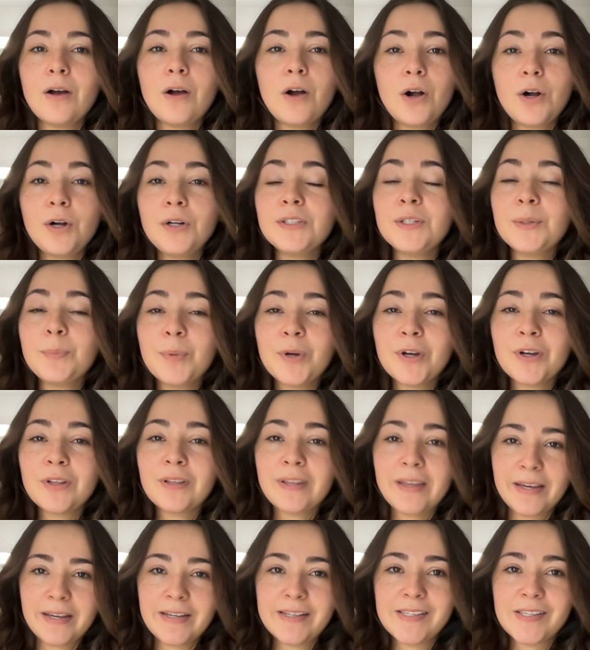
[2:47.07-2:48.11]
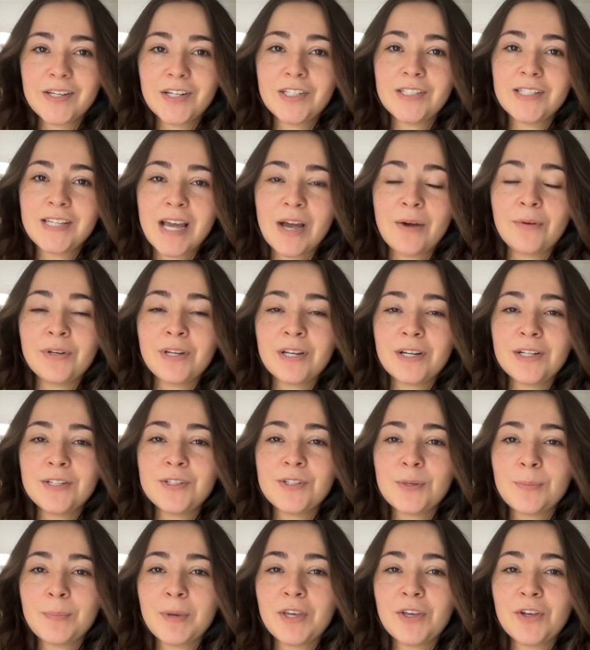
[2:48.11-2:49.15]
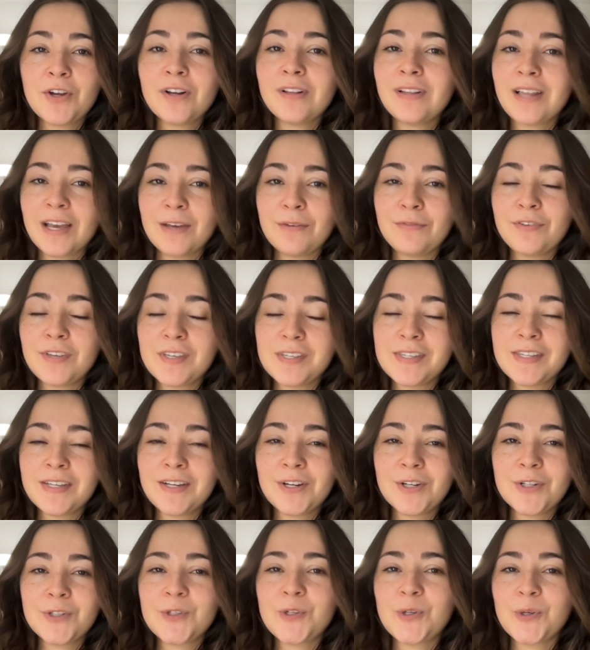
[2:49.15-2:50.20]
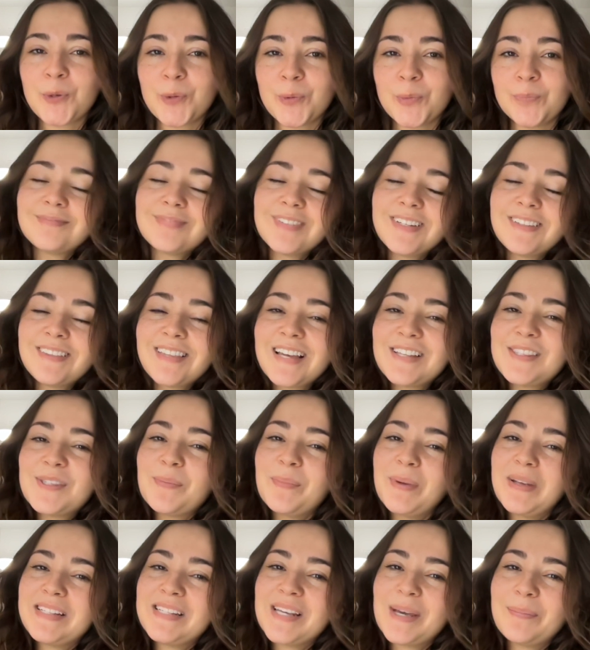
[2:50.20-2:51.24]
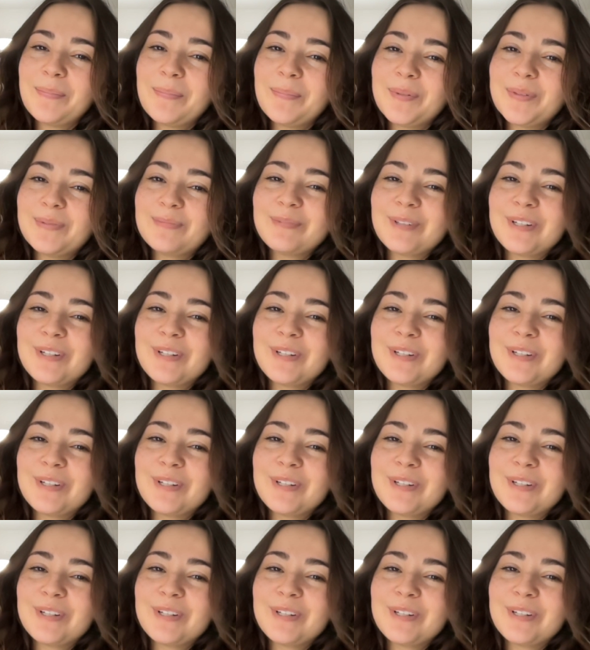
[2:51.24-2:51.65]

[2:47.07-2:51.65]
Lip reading: All the book links are down here to make your life easier too. And that's my tip.